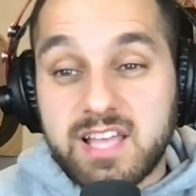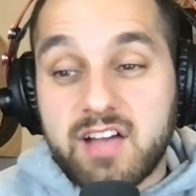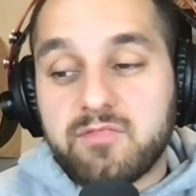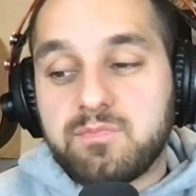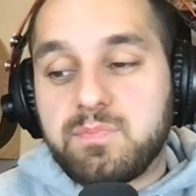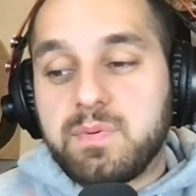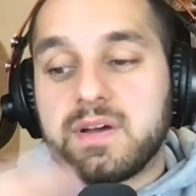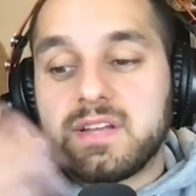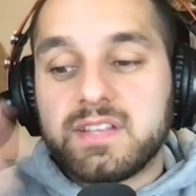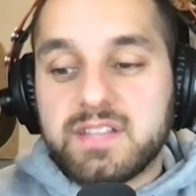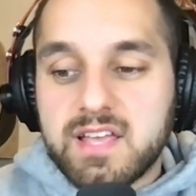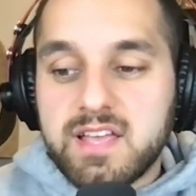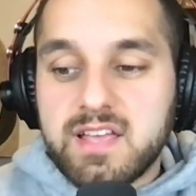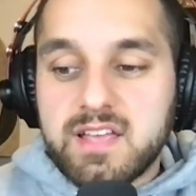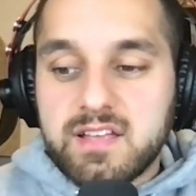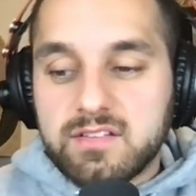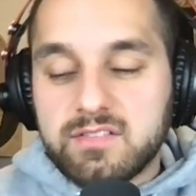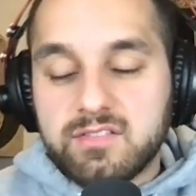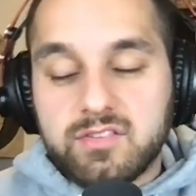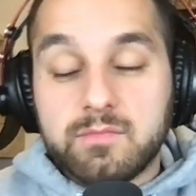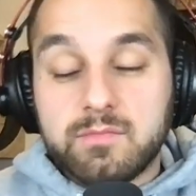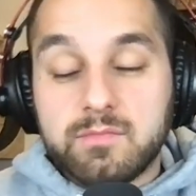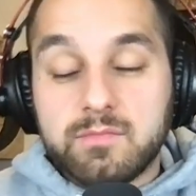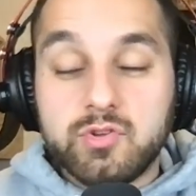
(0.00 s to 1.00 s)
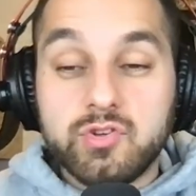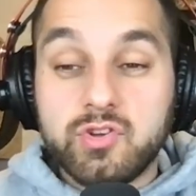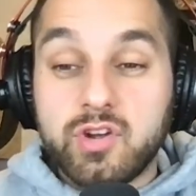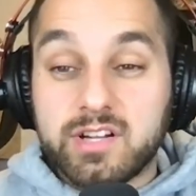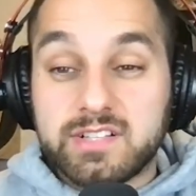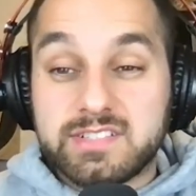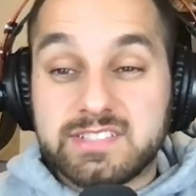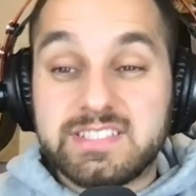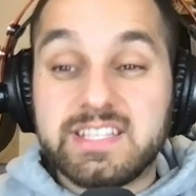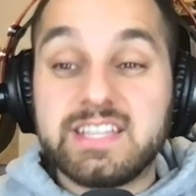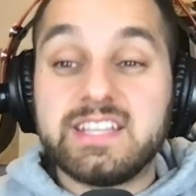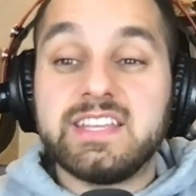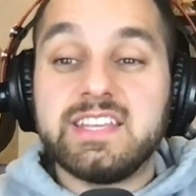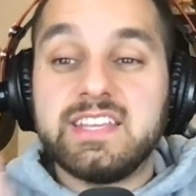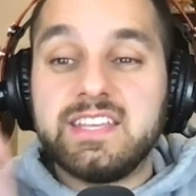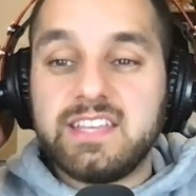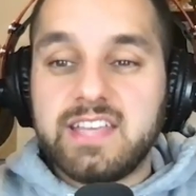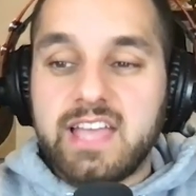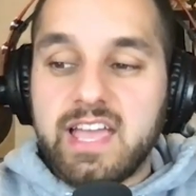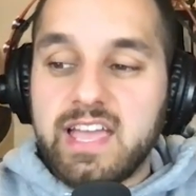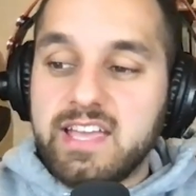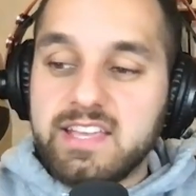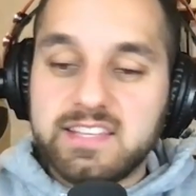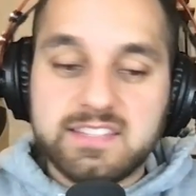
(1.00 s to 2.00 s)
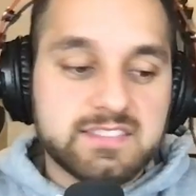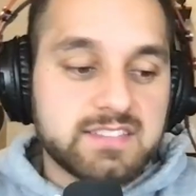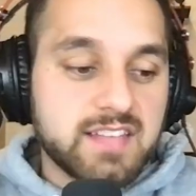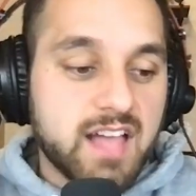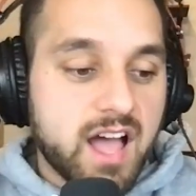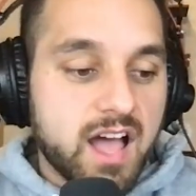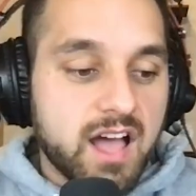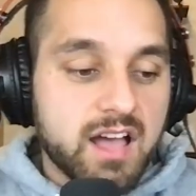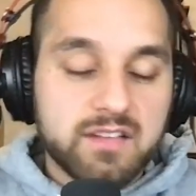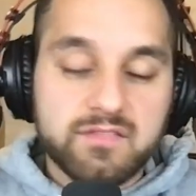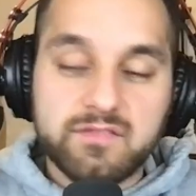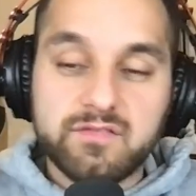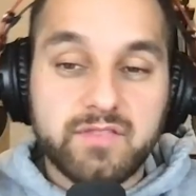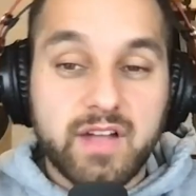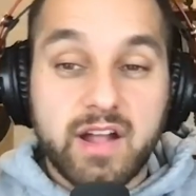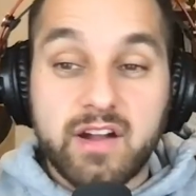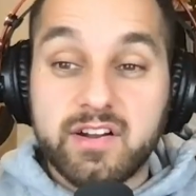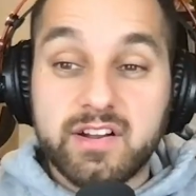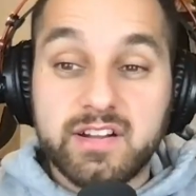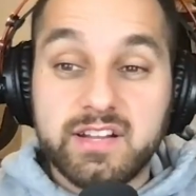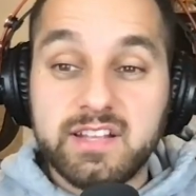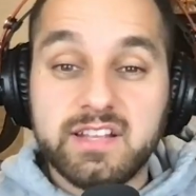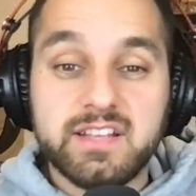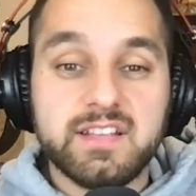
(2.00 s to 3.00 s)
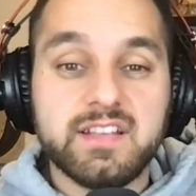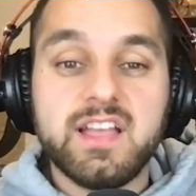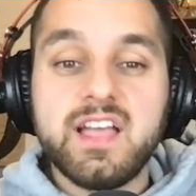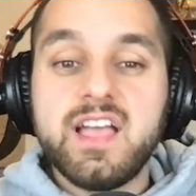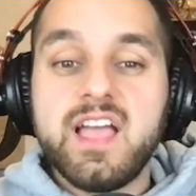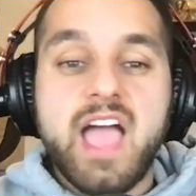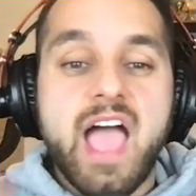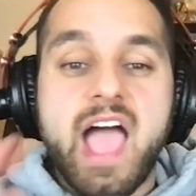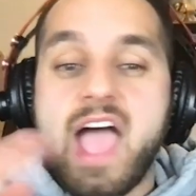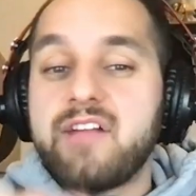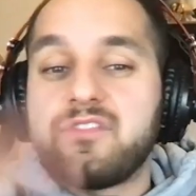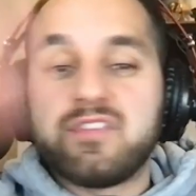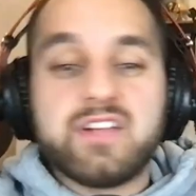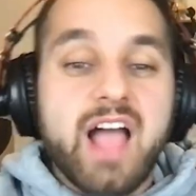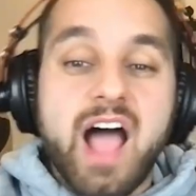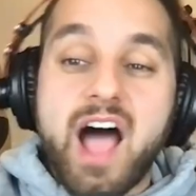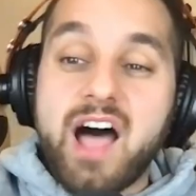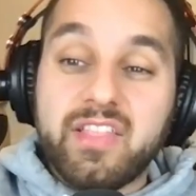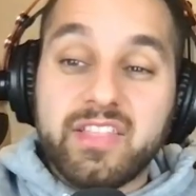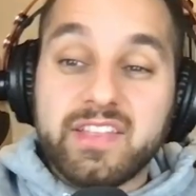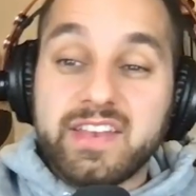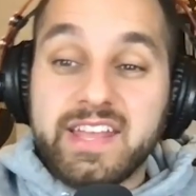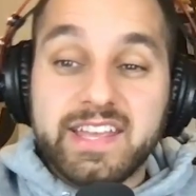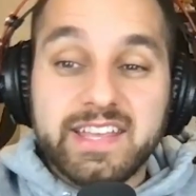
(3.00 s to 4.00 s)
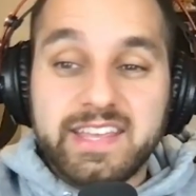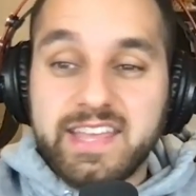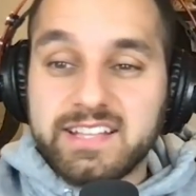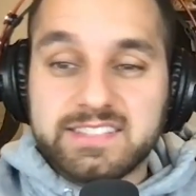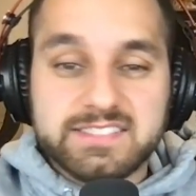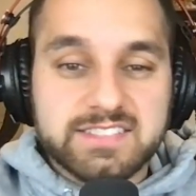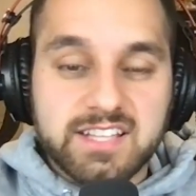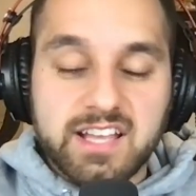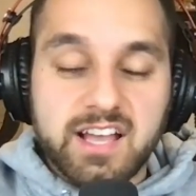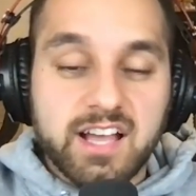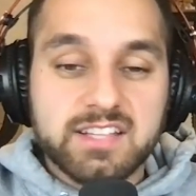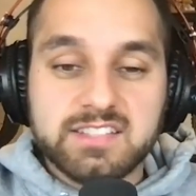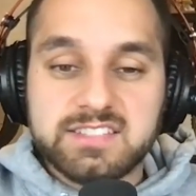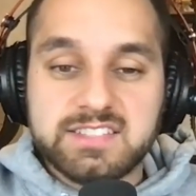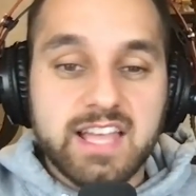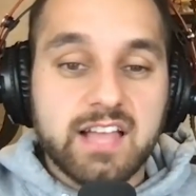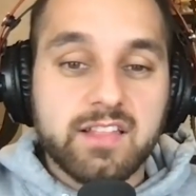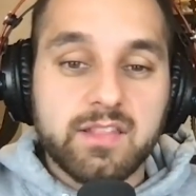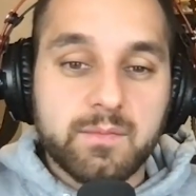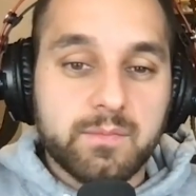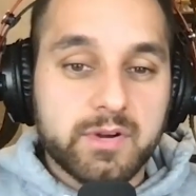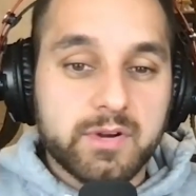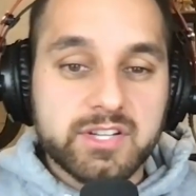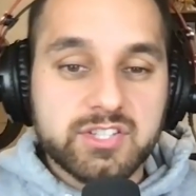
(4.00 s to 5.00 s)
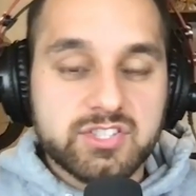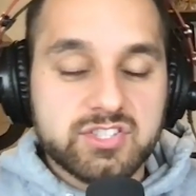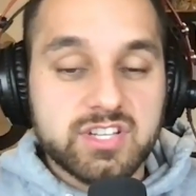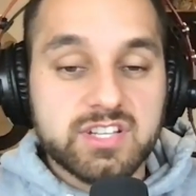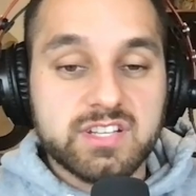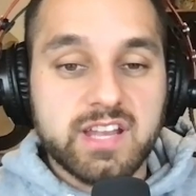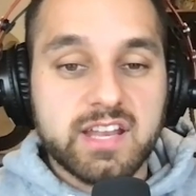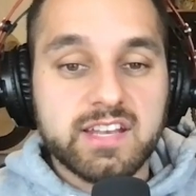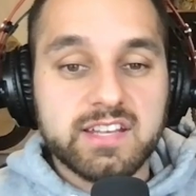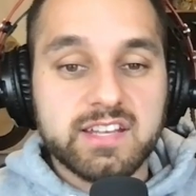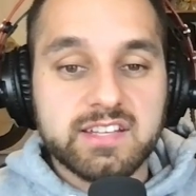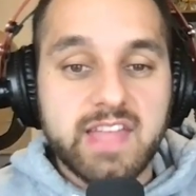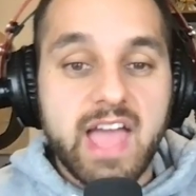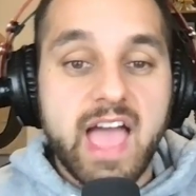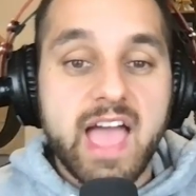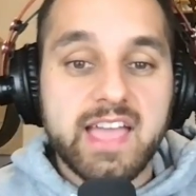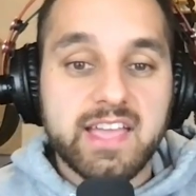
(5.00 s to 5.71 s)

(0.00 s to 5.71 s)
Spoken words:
myself, but the New York City is every holiday gets a celebration and a